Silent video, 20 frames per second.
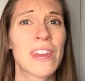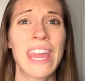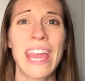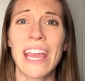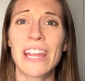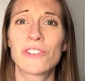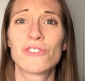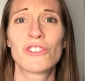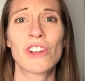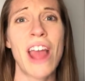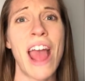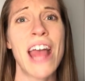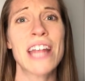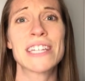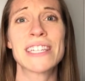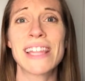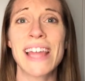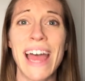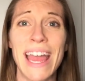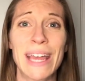kick
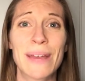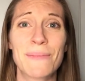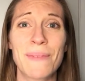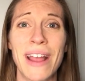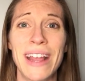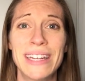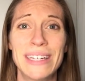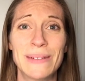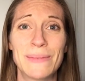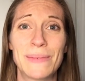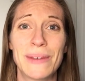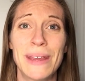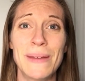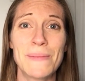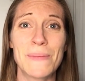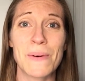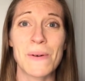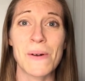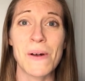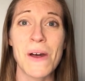trash like-minded
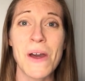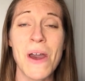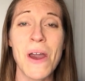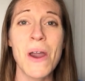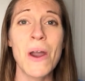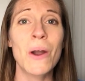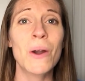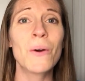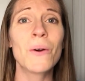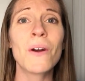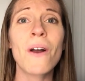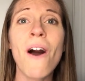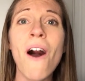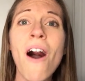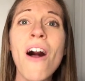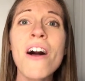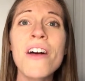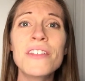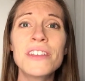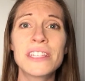people who are
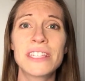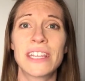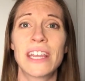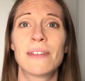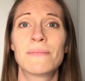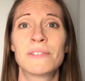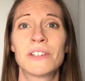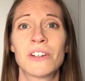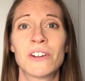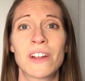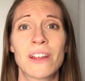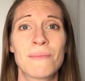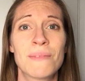all on the same journey.